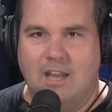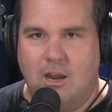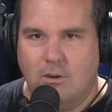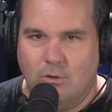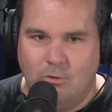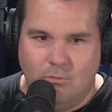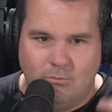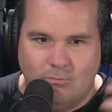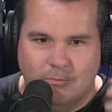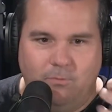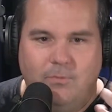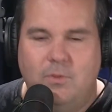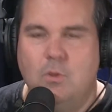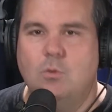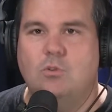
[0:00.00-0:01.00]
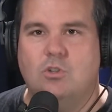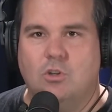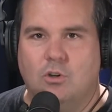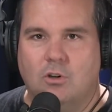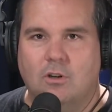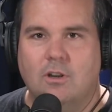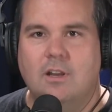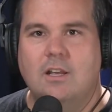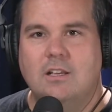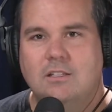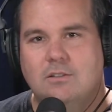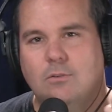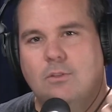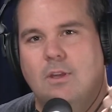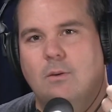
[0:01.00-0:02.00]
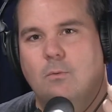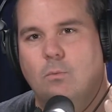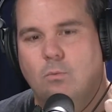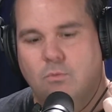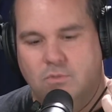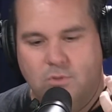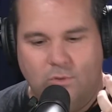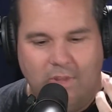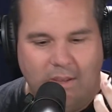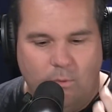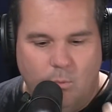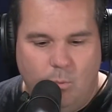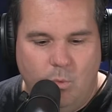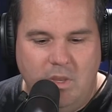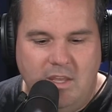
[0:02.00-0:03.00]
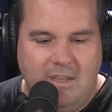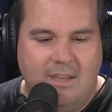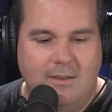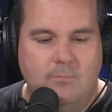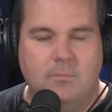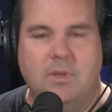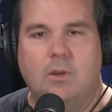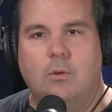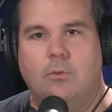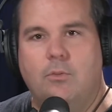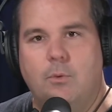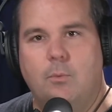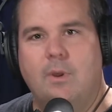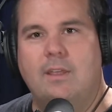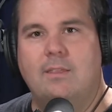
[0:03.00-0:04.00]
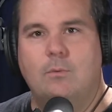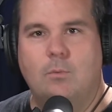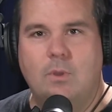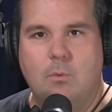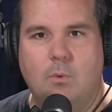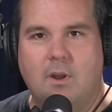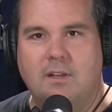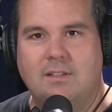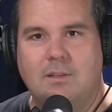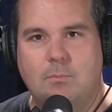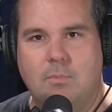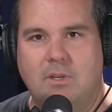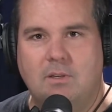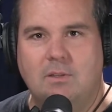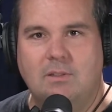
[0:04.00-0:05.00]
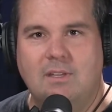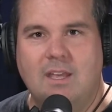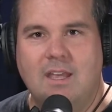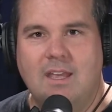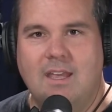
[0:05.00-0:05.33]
our own future so that so that we can build the way that we want to build.